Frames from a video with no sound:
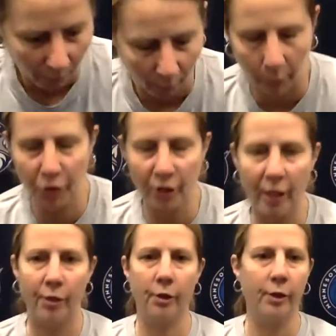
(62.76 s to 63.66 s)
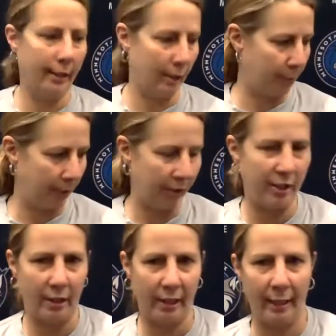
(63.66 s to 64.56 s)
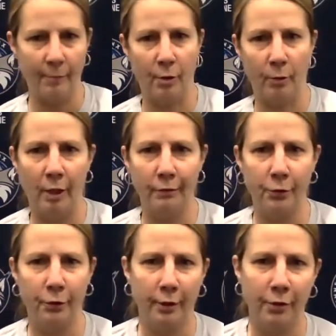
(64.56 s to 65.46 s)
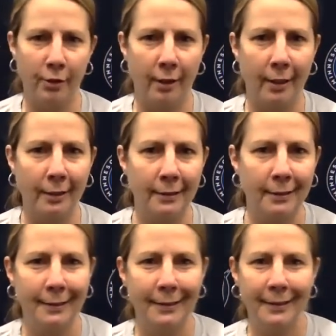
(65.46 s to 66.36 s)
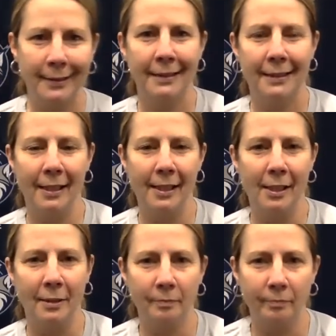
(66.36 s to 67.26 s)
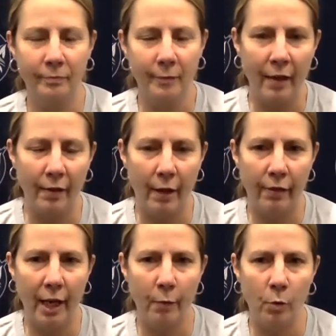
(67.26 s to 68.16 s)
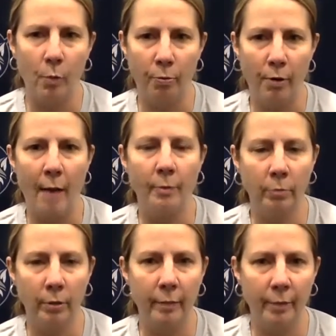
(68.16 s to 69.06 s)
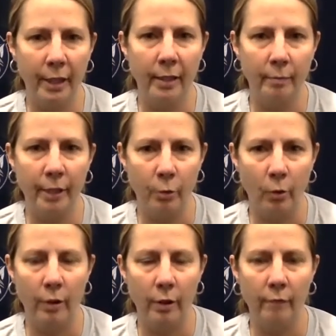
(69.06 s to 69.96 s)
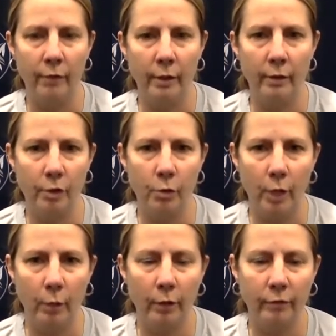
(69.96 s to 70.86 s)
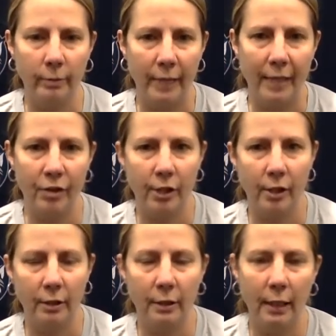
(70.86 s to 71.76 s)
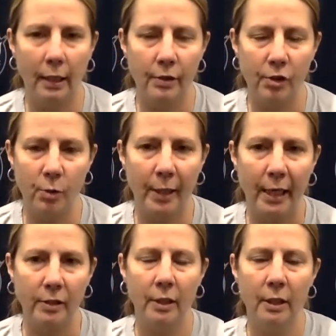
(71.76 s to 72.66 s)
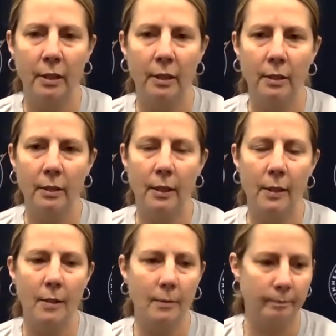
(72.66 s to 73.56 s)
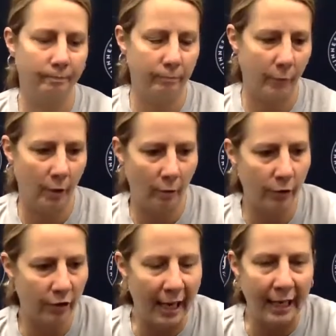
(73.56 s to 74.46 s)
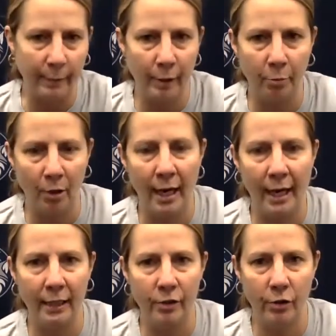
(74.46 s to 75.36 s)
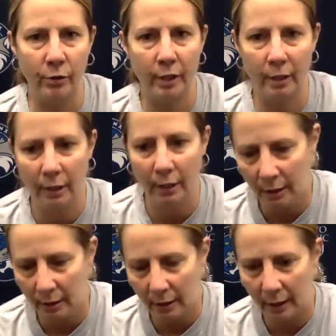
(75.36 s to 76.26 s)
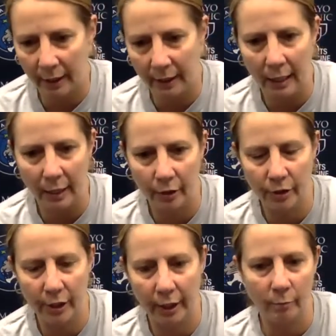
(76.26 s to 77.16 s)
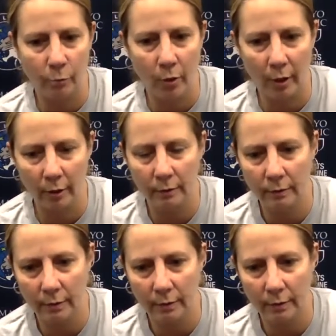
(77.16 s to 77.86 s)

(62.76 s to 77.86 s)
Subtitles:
Well, we shot 30 in the preseason game, so we're off to a good start. I think we'll probably be north of the 21 from last year, I suspect. You know, just adding McBride into it. I think Collier taking more.